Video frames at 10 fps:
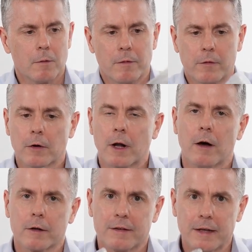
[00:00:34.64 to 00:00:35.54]
We've got
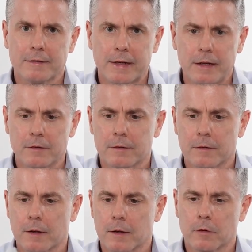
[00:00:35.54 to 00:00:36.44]
our test leads
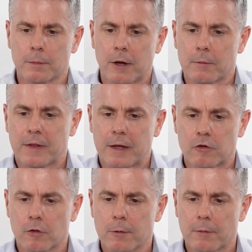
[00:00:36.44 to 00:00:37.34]
that are supplied with the
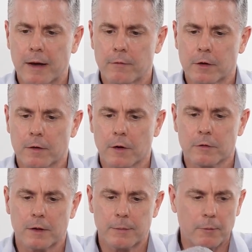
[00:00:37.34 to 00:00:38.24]
instrument. We'll have a look at
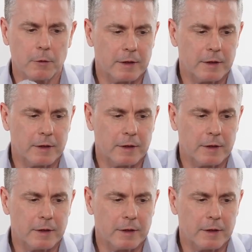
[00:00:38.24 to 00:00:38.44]
those in a bit more